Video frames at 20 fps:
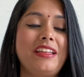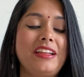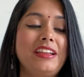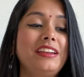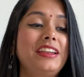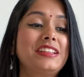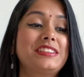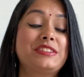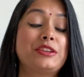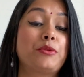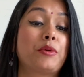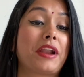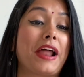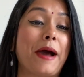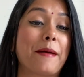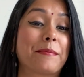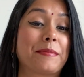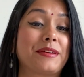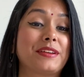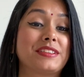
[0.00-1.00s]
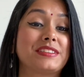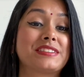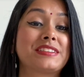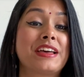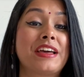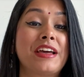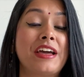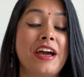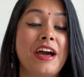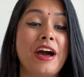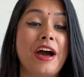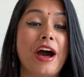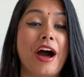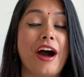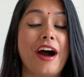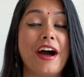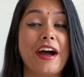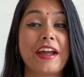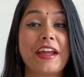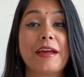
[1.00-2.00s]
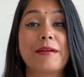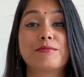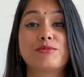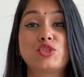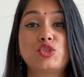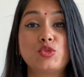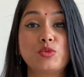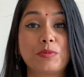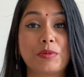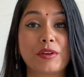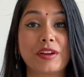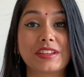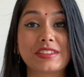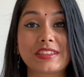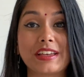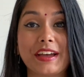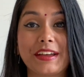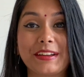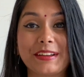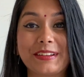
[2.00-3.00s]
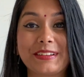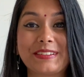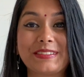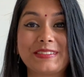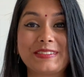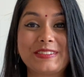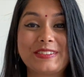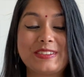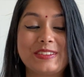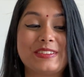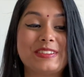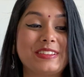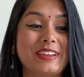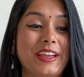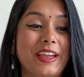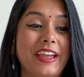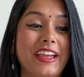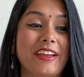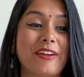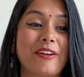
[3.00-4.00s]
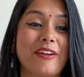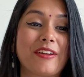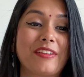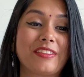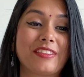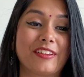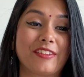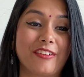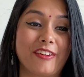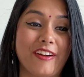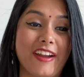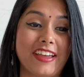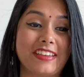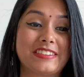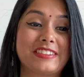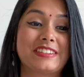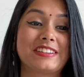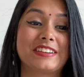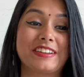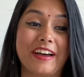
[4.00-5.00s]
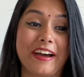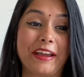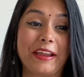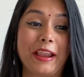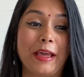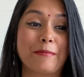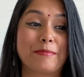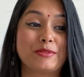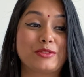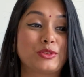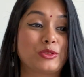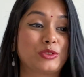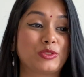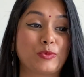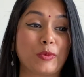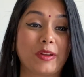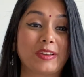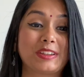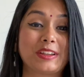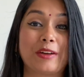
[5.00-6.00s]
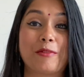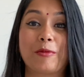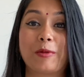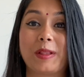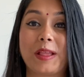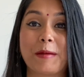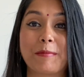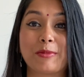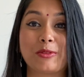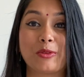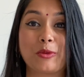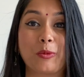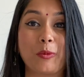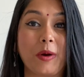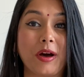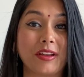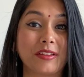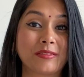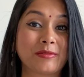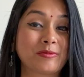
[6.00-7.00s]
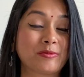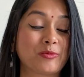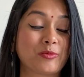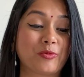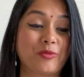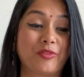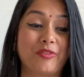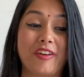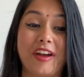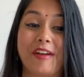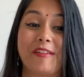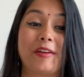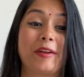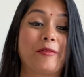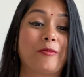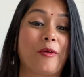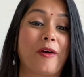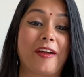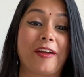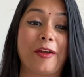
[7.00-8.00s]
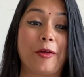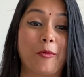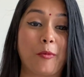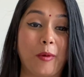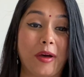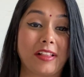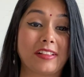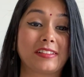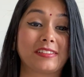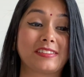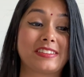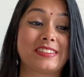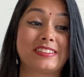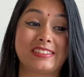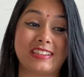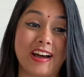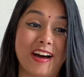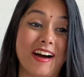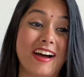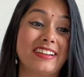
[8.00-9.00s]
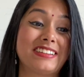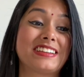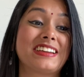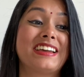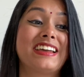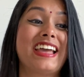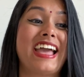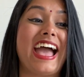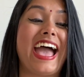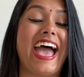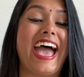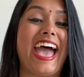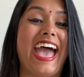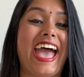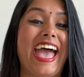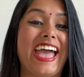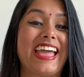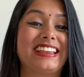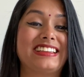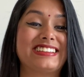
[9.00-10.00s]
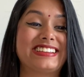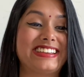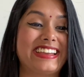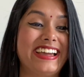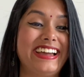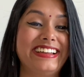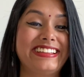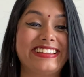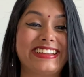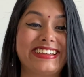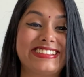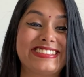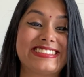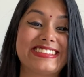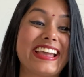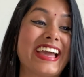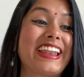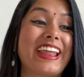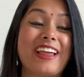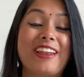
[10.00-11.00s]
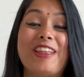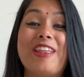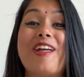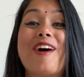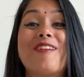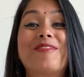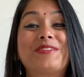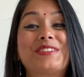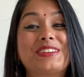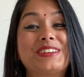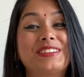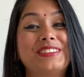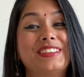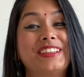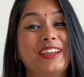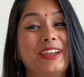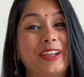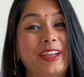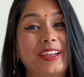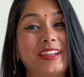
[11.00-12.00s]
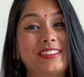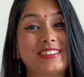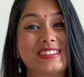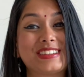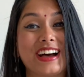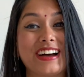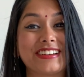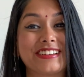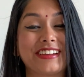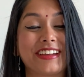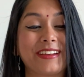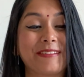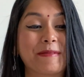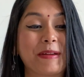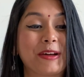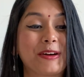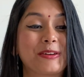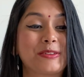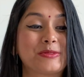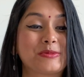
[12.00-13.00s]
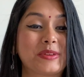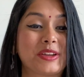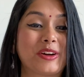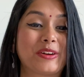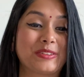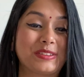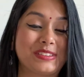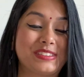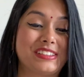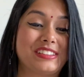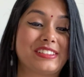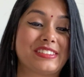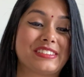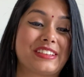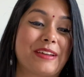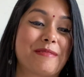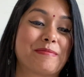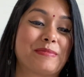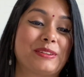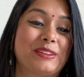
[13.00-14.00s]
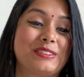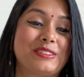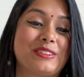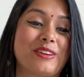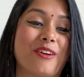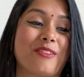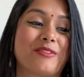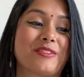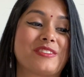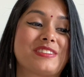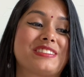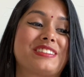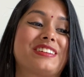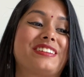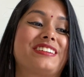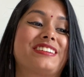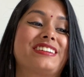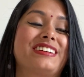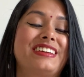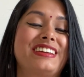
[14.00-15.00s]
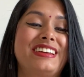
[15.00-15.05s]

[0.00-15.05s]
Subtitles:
let's see what happens. I am super excited to see the rest 9 episodes. We're done with episode 1. Very, very well start. And yeah, let's see. And I loved the starting, because we got to see the same police officer.